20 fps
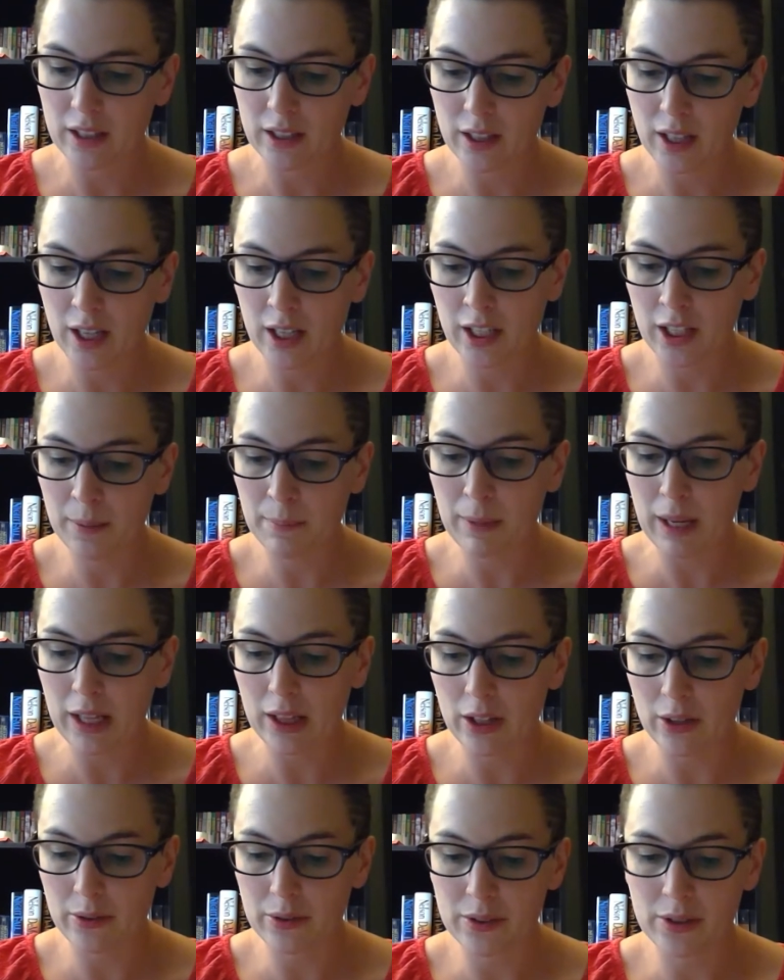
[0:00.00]
and he
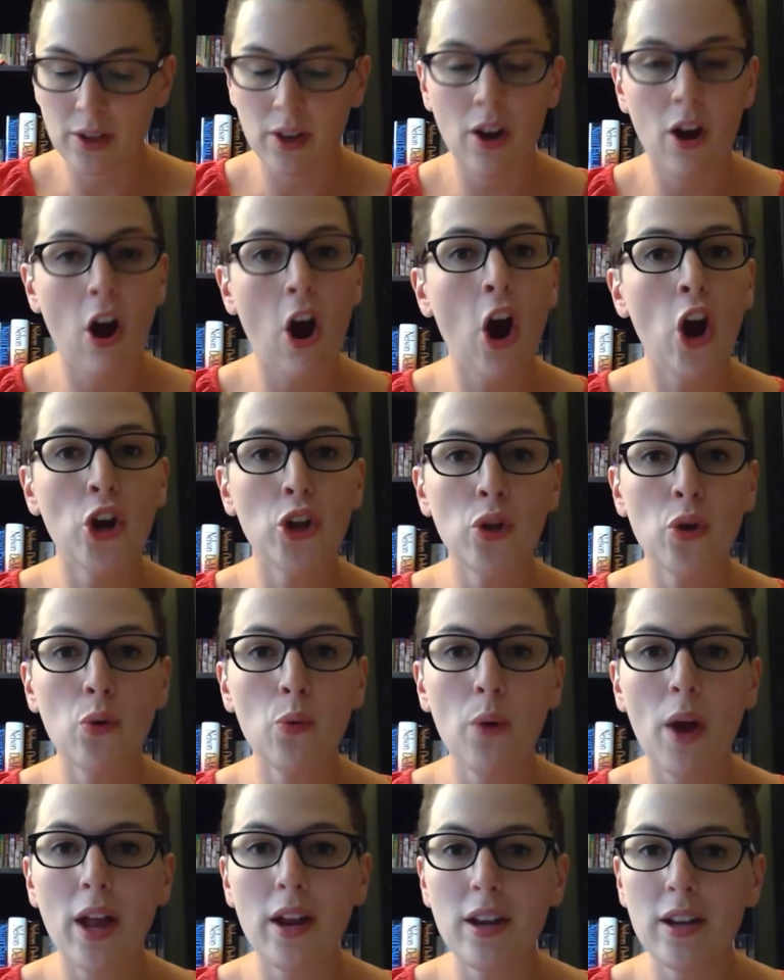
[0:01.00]
bellows, "Are you
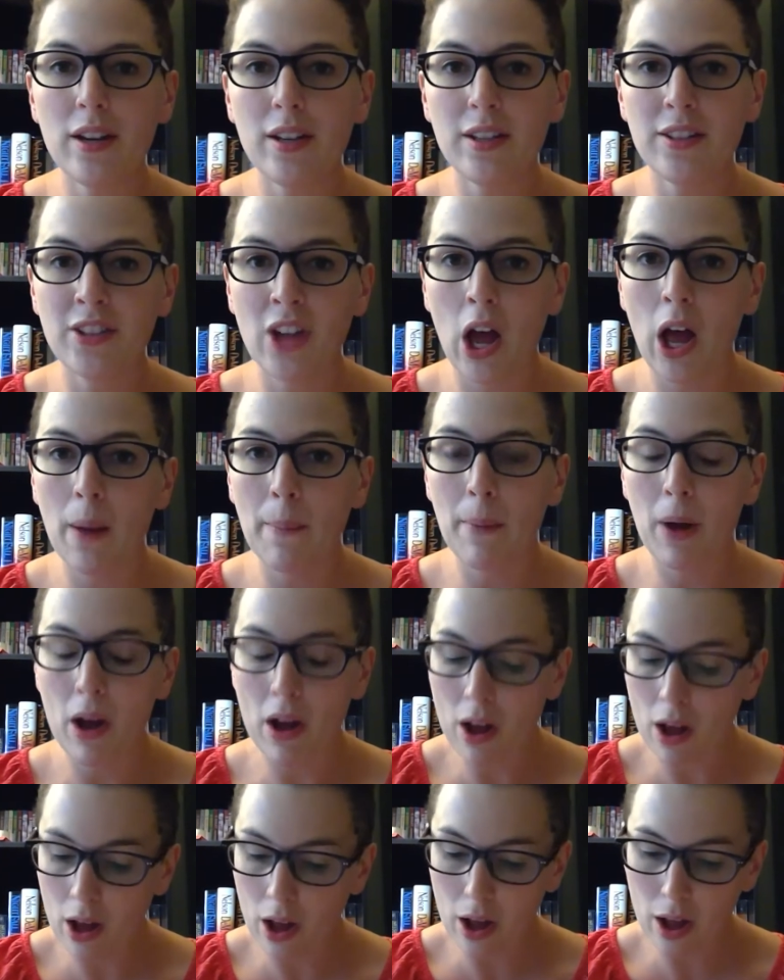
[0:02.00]
ready to
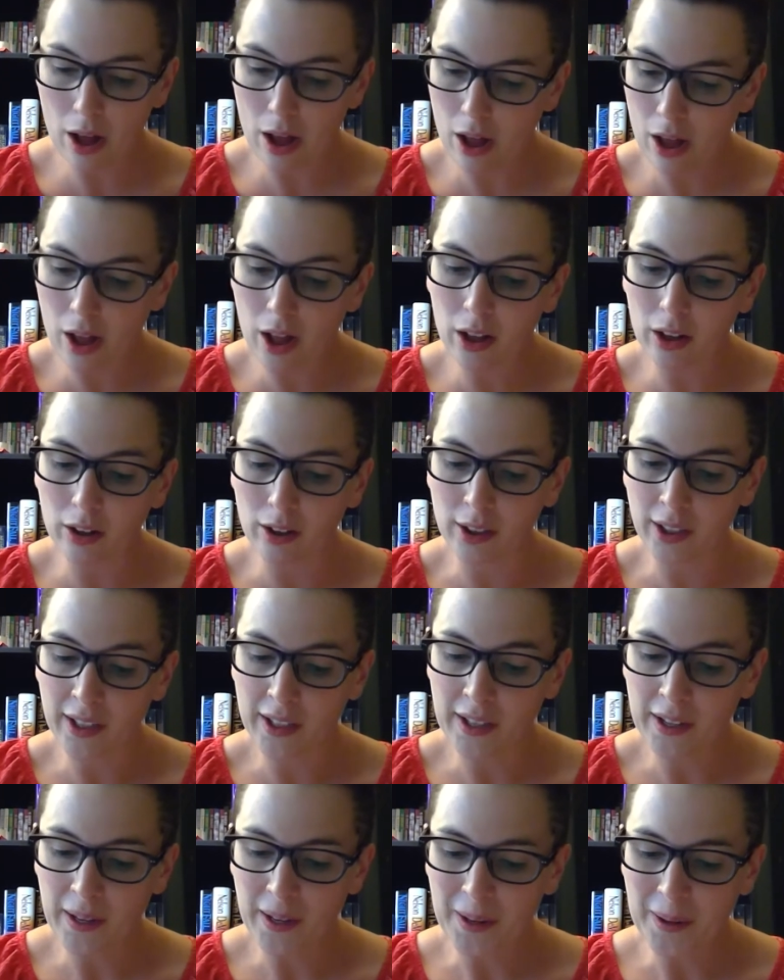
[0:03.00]
tumble?"
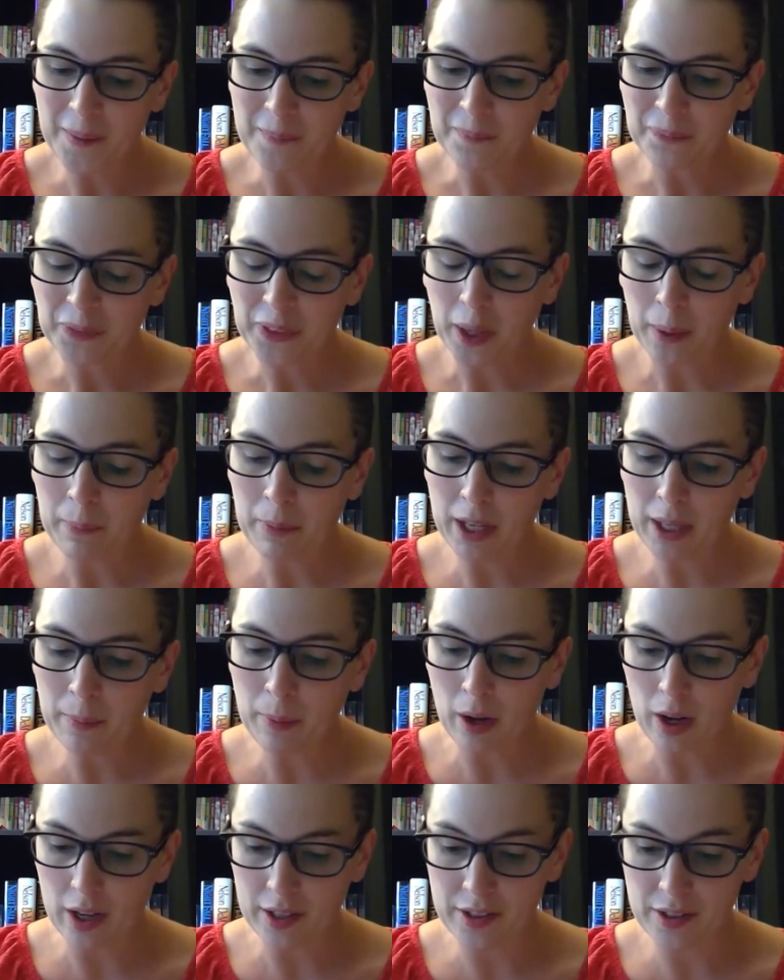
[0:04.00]
Big
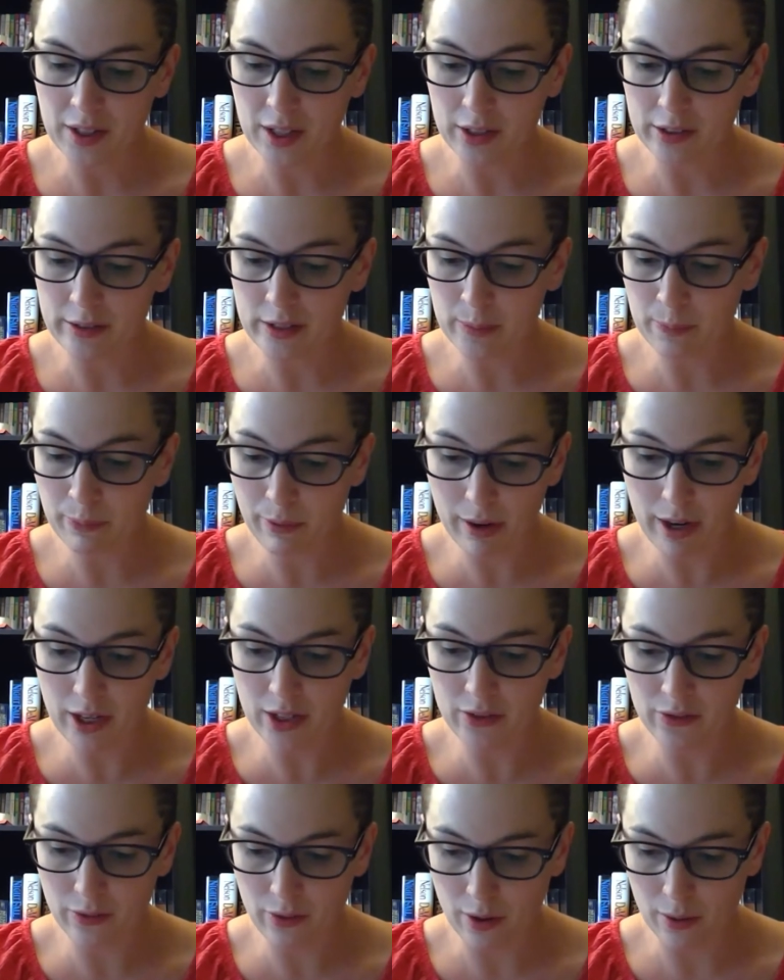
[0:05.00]
Poss then
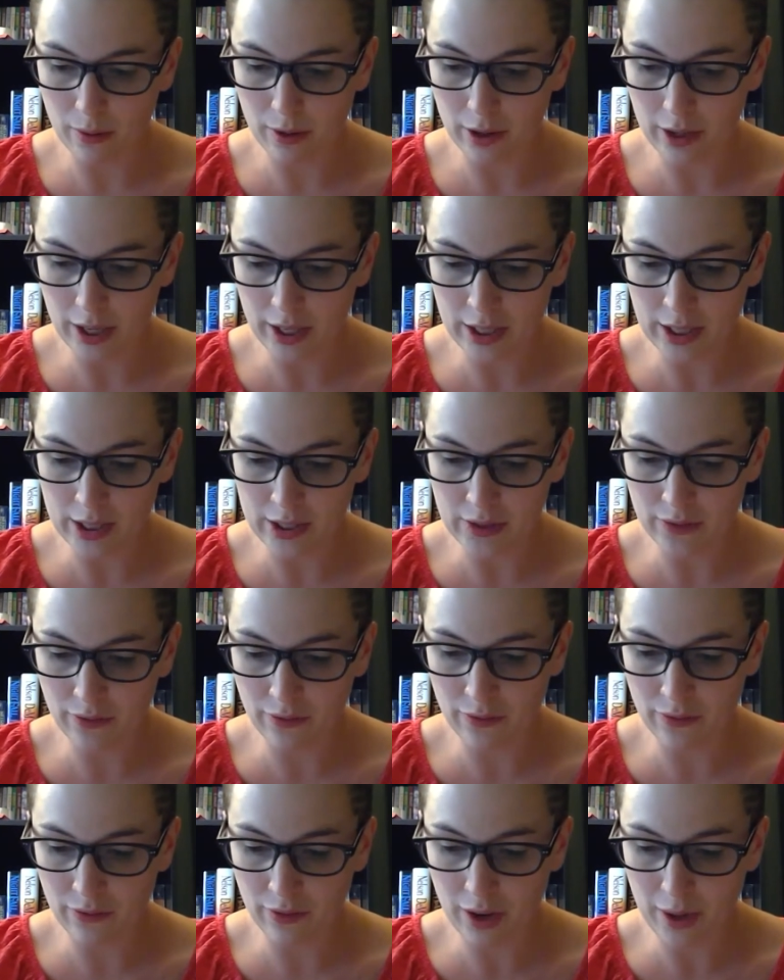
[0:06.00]
springs forward and his
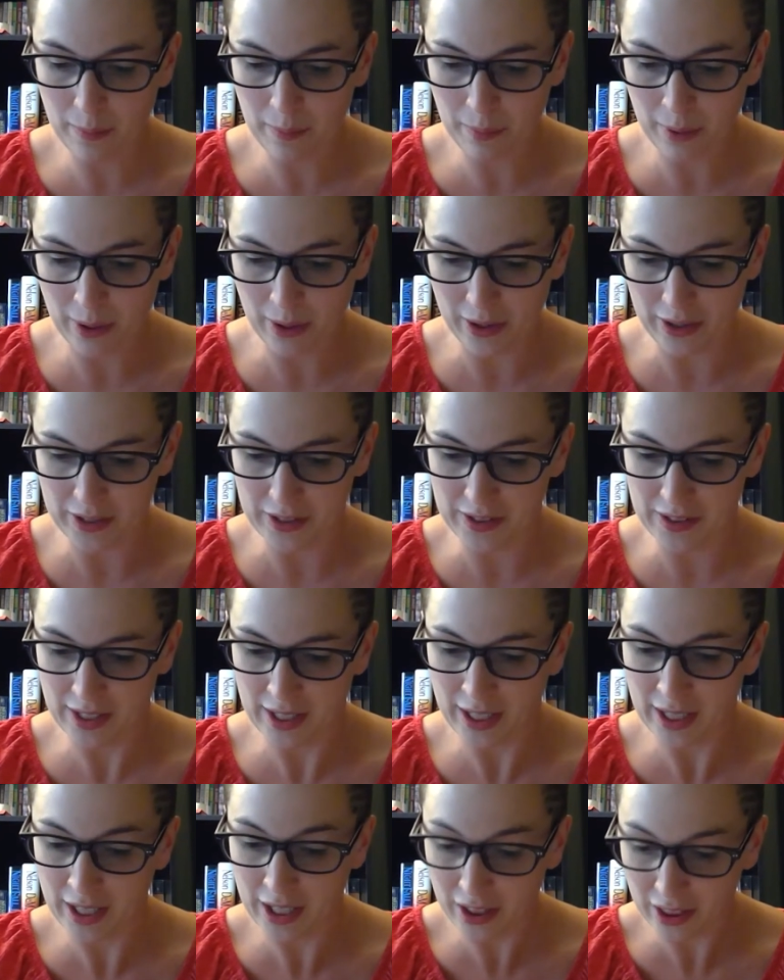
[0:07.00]
front paws
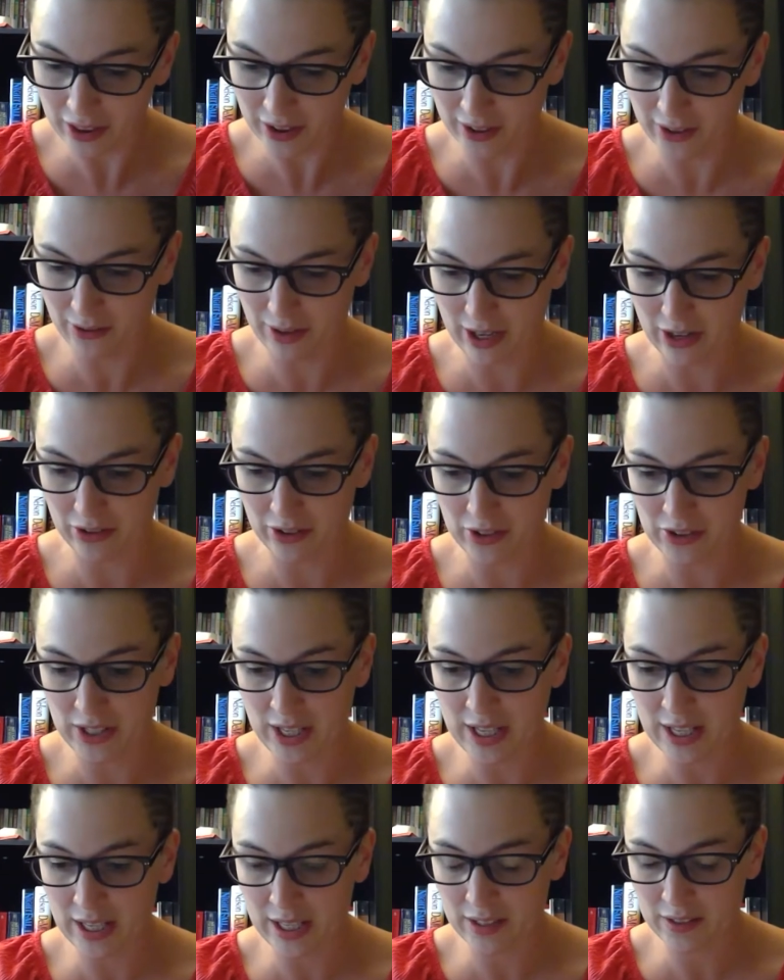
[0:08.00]
hit the ground as
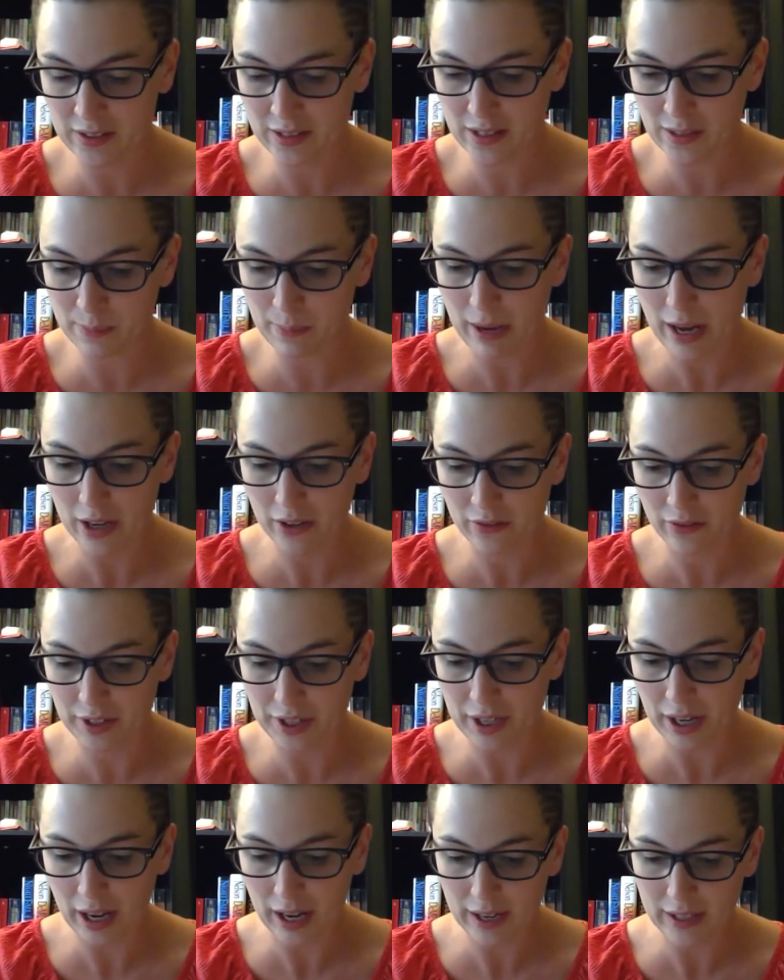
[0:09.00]
he kicks his back
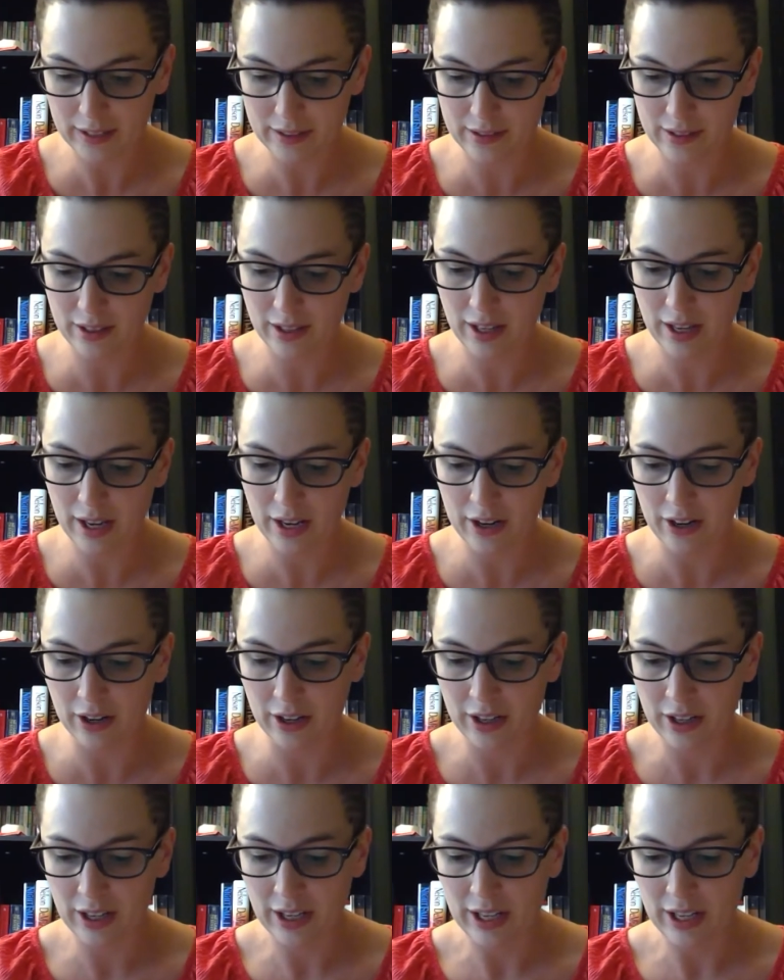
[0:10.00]
feet high into the air.